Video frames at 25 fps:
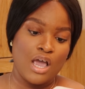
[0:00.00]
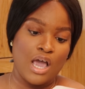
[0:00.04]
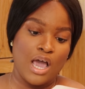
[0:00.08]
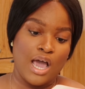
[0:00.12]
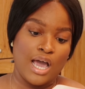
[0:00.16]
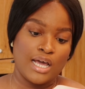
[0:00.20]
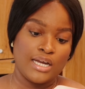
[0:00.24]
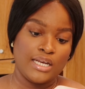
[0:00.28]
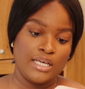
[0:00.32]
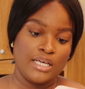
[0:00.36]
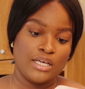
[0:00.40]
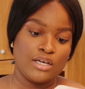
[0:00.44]

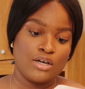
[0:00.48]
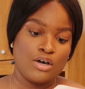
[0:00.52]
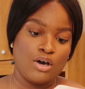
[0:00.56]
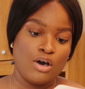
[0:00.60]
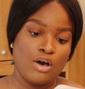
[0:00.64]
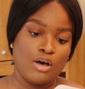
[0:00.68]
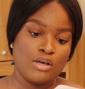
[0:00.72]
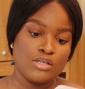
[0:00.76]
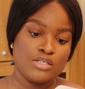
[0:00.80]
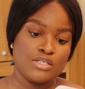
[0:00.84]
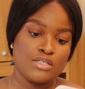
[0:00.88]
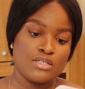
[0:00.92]
and it
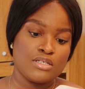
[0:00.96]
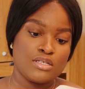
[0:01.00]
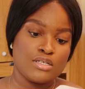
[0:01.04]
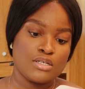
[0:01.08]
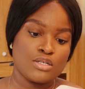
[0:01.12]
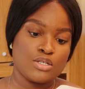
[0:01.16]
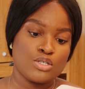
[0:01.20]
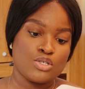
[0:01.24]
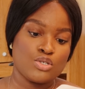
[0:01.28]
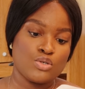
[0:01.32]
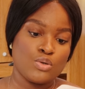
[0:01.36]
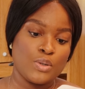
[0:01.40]
costs
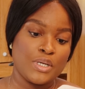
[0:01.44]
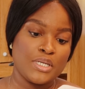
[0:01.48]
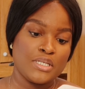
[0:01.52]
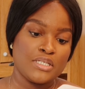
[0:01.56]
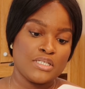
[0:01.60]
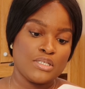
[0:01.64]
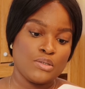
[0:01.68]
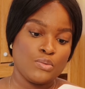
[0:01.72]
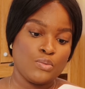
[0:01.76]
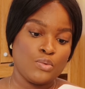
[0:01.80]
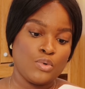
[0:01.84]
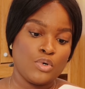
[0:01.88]

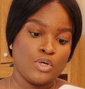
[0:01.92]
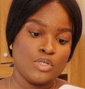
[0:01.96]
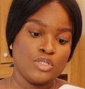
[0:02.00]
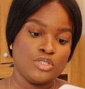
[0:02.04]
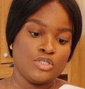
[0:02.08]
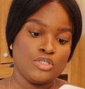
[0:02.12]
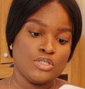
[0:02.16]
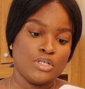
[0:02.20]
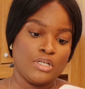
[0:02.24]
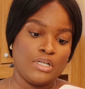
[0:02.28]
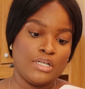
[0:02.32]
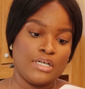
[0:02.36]

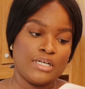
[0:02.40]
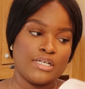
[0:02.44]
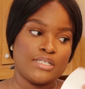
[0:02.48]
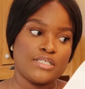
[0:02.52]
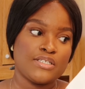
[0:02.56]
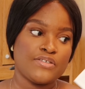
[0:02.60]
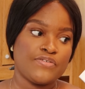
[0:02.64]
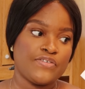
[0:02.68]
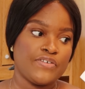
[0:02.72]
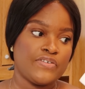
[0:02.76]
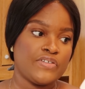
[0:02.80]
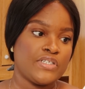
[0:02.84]

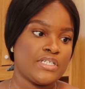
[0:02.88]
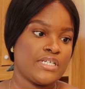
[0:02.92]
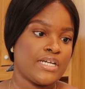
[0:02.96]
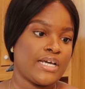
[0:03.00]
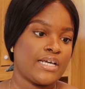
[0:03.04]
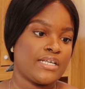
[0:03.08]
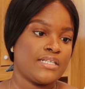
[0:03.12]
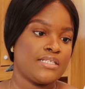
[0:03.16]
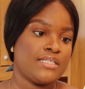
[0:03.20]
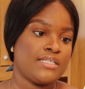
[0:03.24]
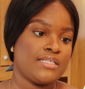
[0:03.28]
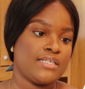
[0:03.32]

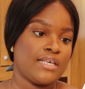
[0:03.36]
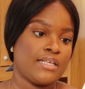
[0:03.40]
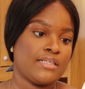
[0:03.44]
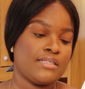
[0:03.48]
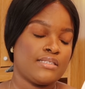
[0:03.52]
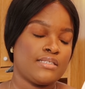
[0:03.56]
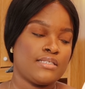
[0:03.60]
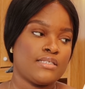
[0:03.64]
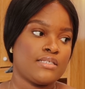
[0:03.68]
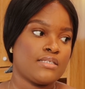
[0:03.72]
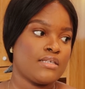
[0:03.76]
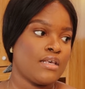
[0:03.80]
$21.59
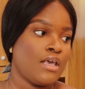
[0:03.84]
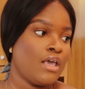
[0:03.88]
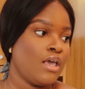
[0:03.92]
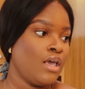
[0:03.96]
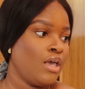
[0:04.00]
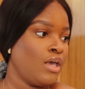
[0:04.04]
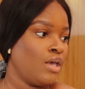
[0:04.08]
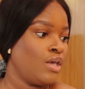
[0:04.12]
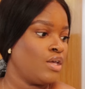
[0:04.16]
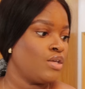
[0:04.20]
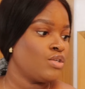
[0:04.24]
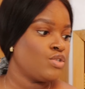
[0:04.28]

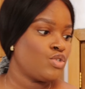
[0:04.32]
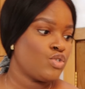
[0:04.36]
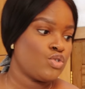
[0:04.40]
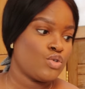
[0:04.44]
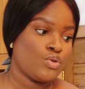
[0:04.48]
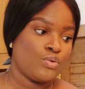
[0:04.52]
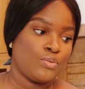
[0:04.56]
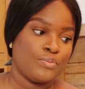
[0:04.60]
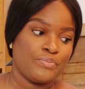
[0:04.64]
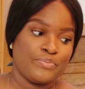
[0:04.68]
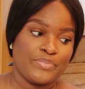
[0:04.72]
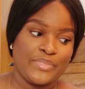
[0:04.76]

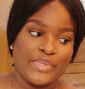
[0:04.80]
so